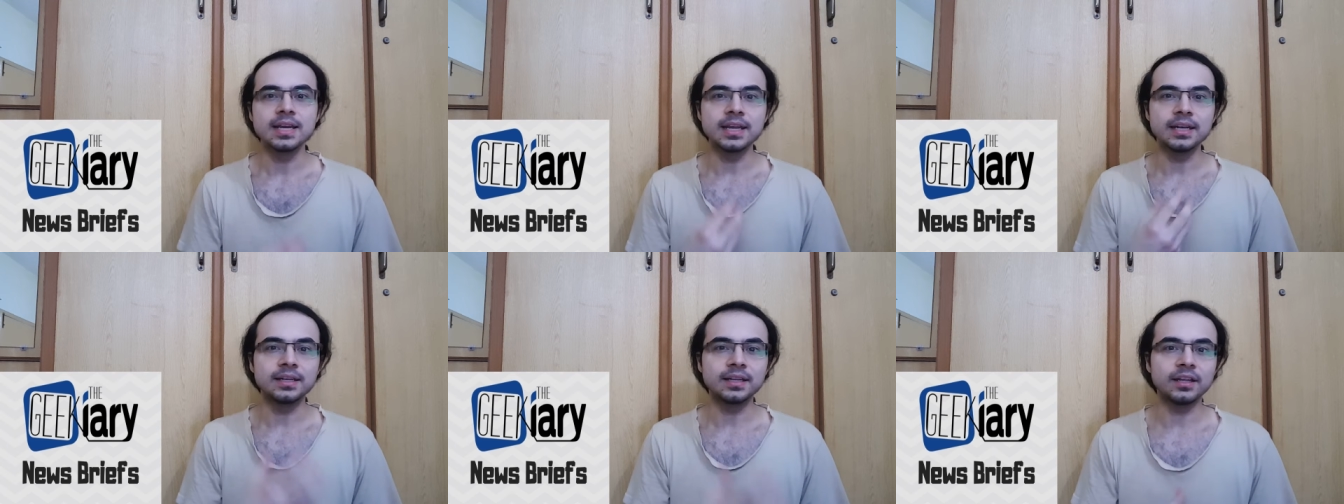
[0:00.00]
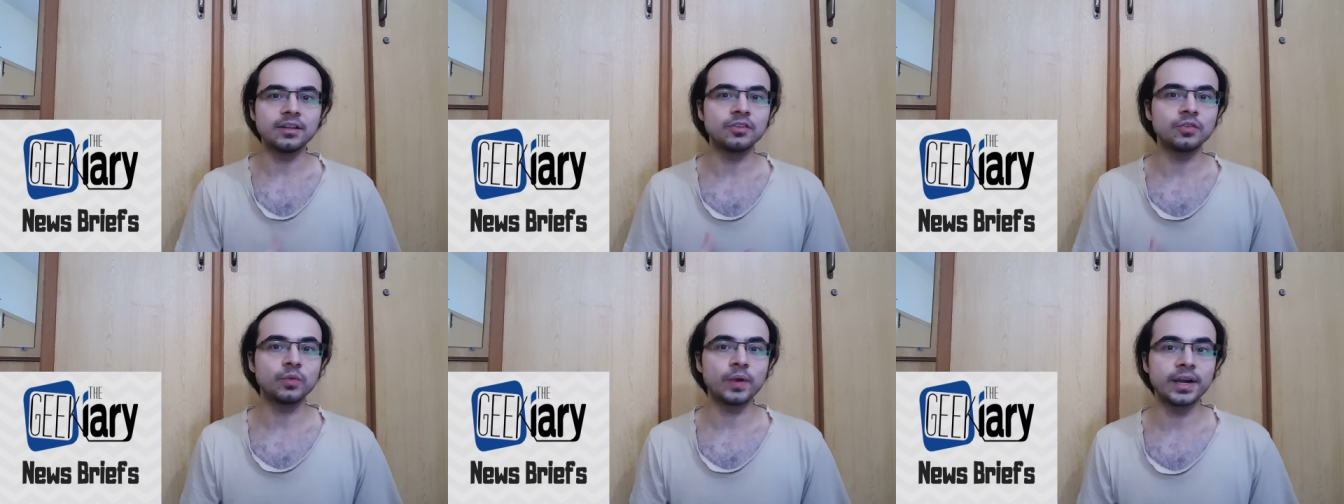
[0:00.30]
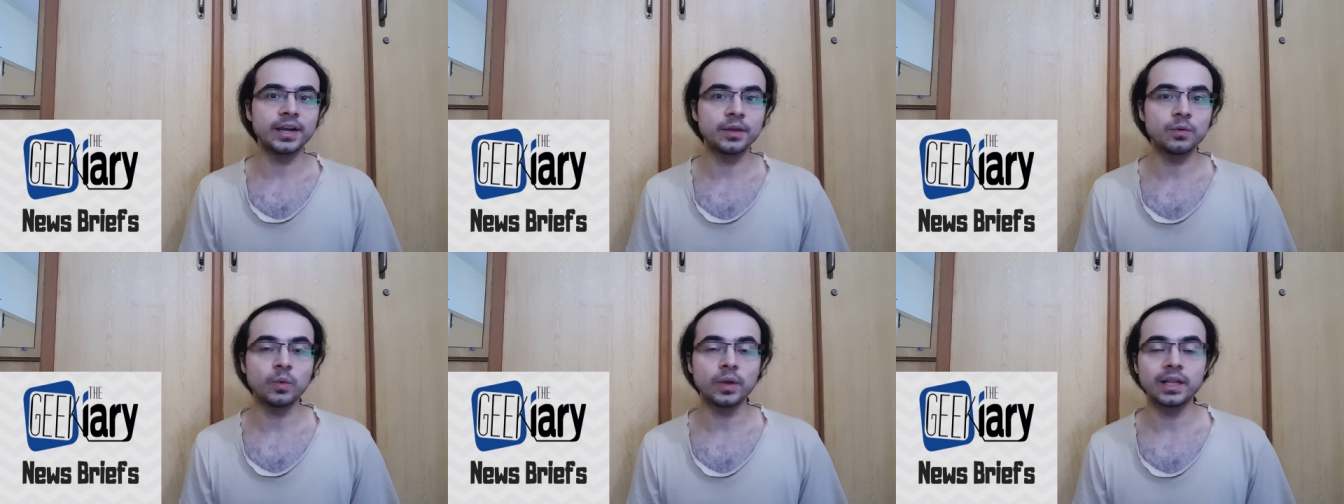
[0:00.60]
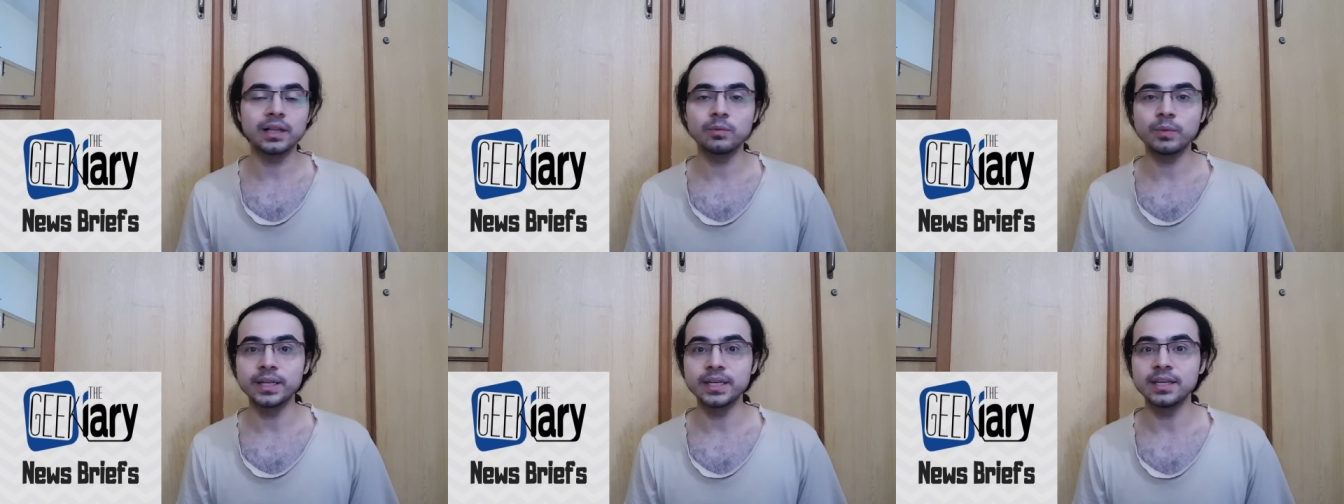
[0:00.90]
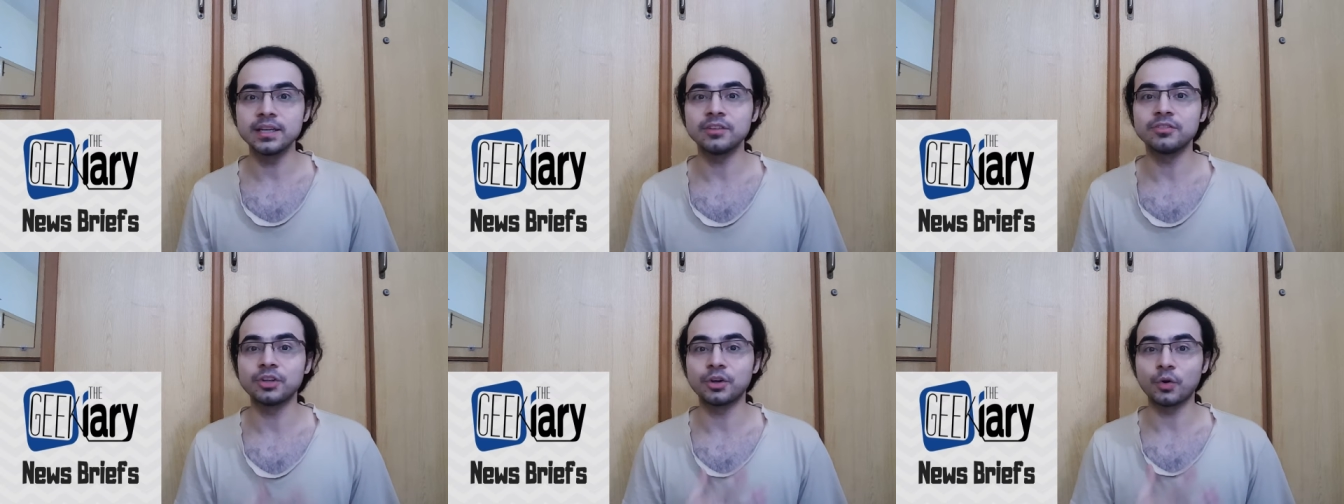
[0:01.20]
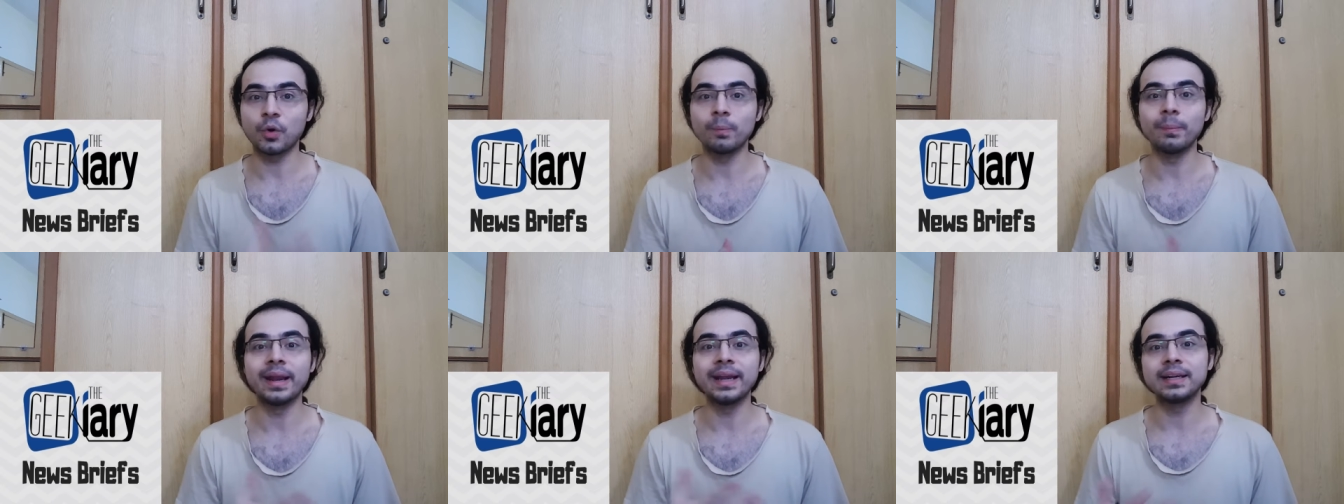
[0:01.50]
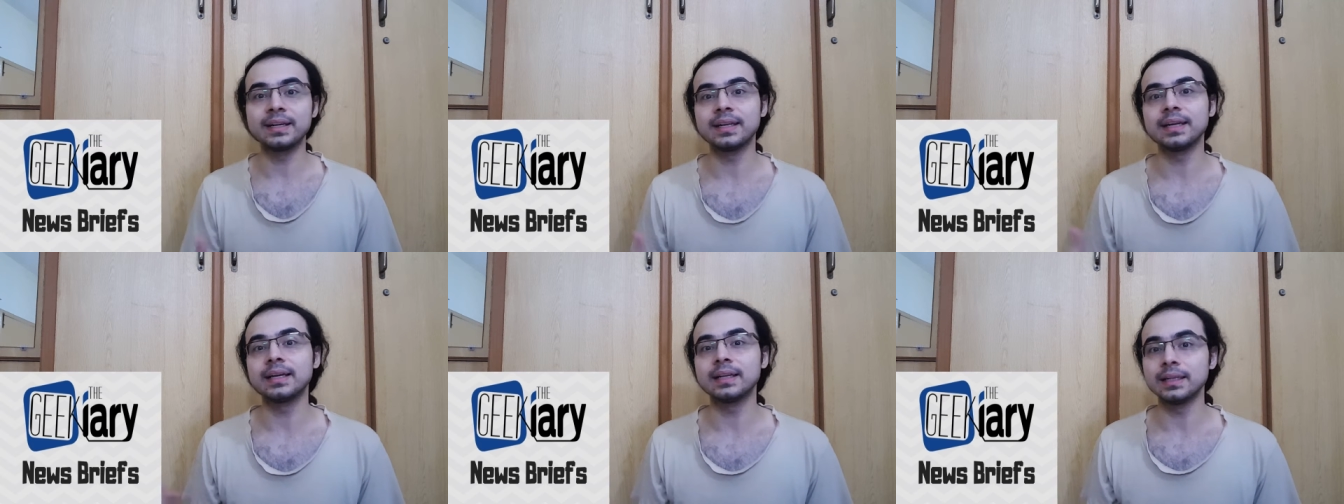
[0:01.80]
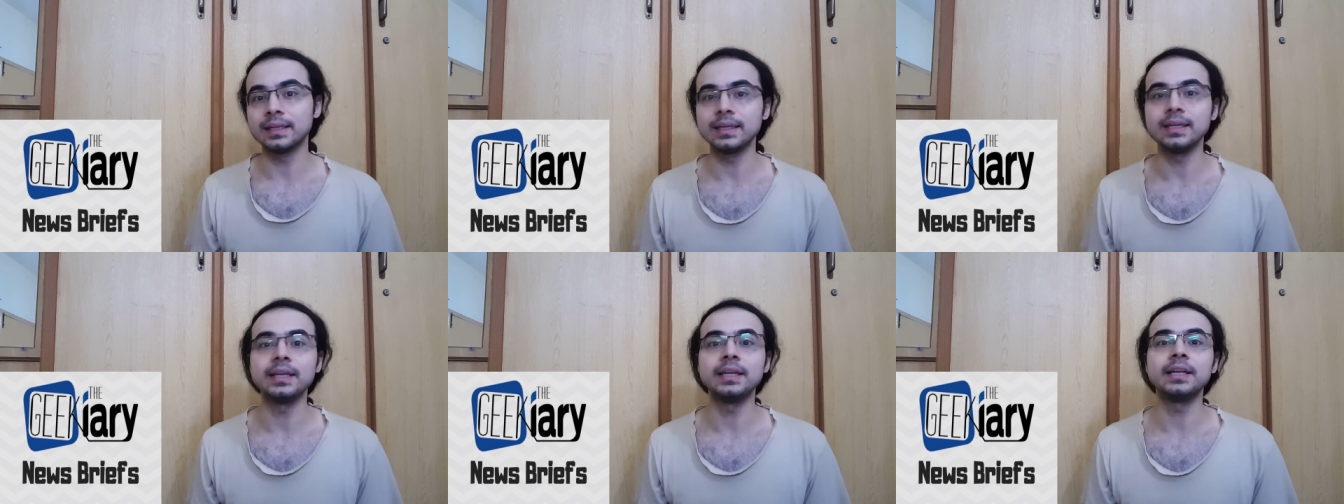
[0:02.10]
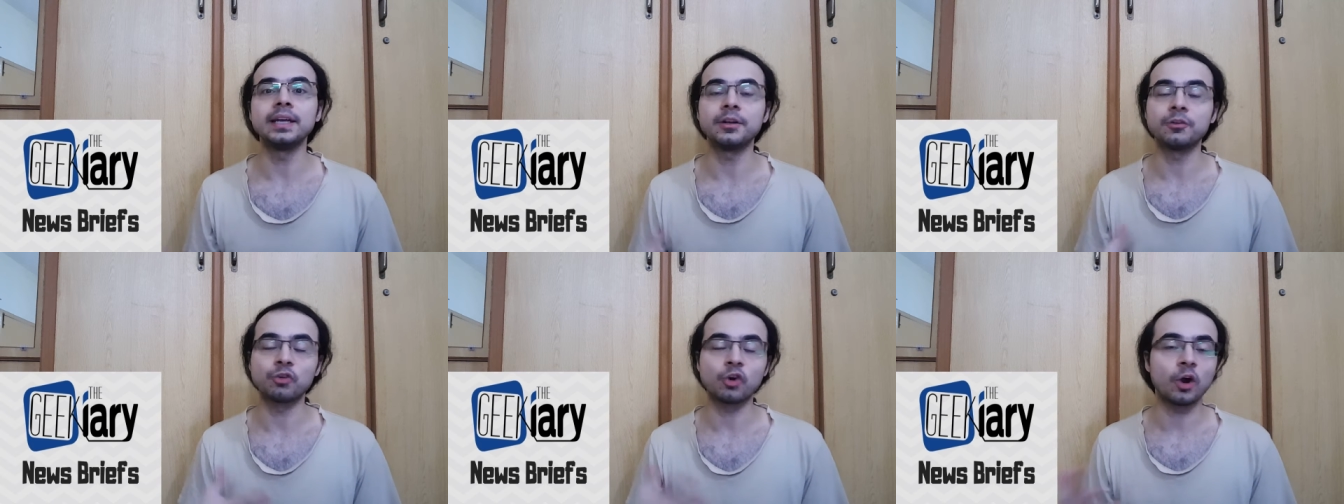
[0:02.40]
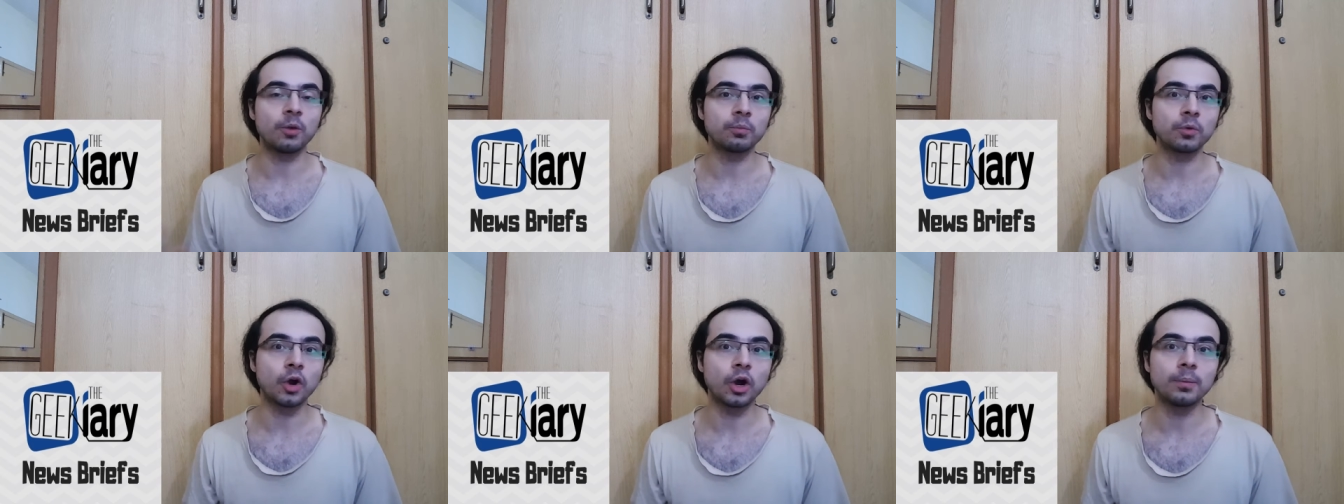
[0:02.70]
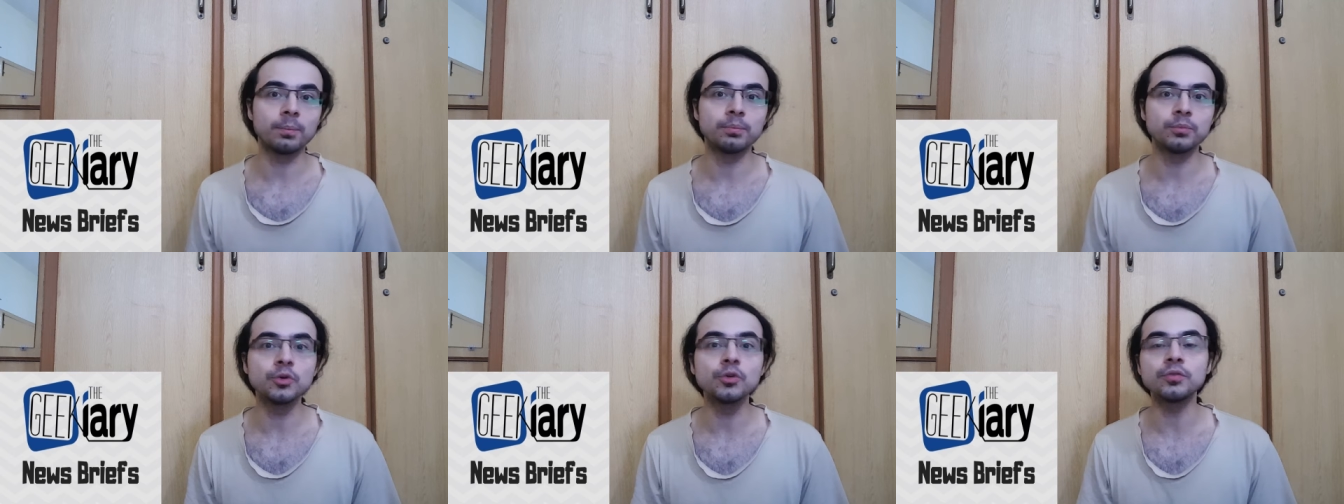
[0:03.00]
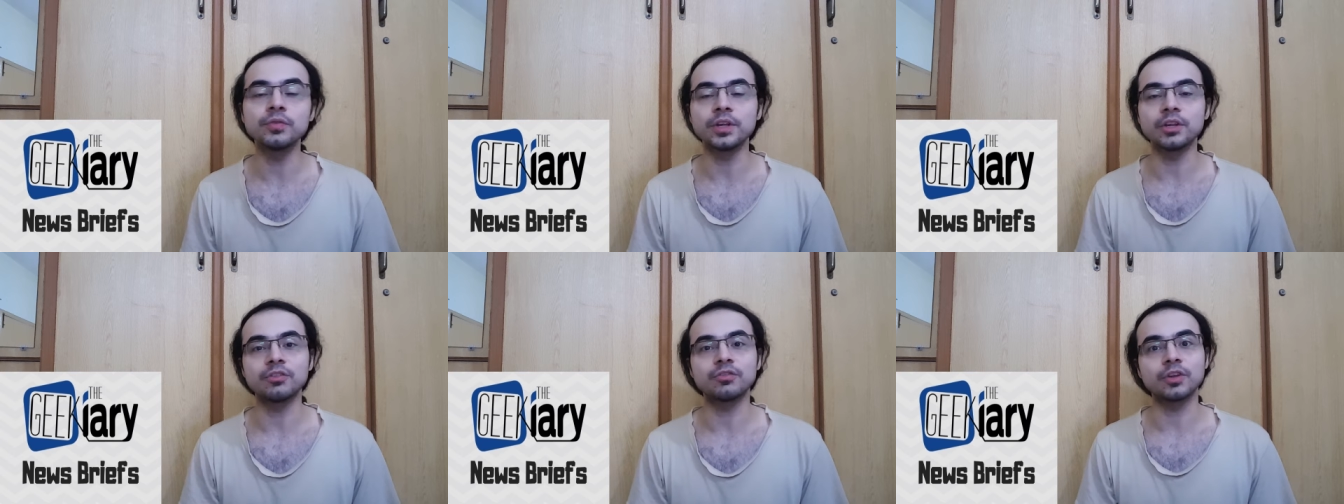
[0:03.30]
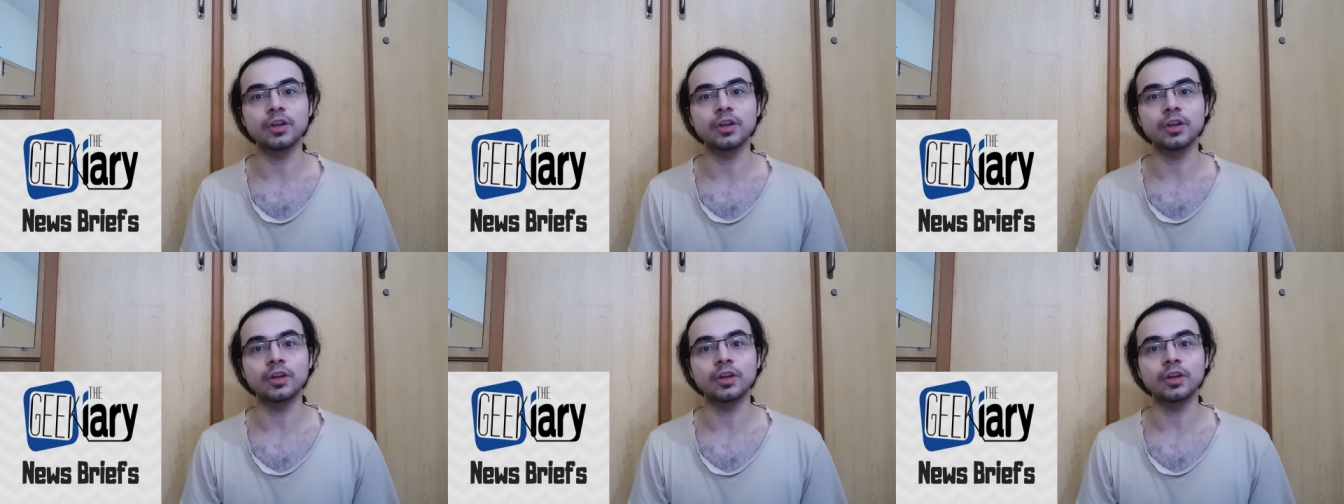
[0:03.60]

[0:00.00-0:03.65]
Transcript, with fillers: he does very well when he's a romantic lead in rom com movies.